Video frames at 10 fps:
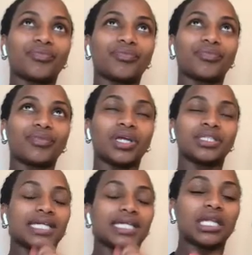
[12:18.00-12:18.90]

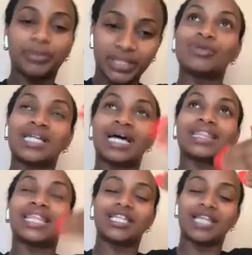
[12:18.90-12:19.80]
celebrates it. And I
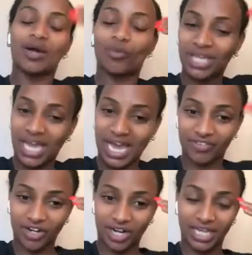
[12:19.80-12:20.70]
literally said, oh my gosh, we're
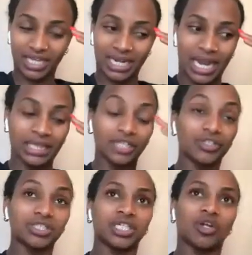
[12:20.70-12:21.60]
like white people,
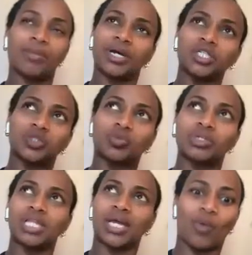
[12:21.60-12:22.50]
we really think we're
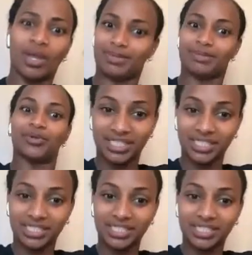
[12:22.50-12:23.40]
better,
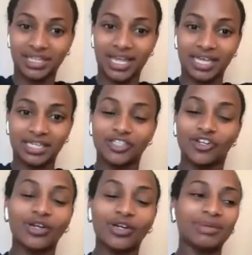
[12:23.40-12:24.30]
like, you know what I
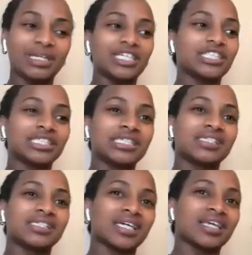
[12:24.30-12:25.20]
mean? And it's this sick
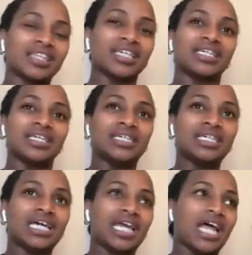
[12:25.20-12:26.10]
thing, and I
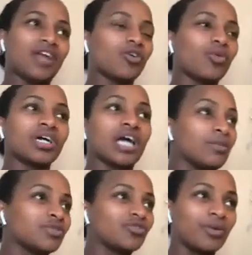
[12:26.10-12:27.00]
don't know where it comes from,
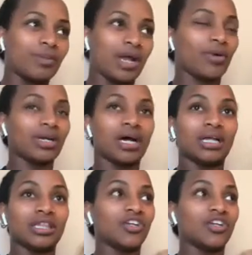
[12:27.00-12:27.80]
and I want to unlearn it,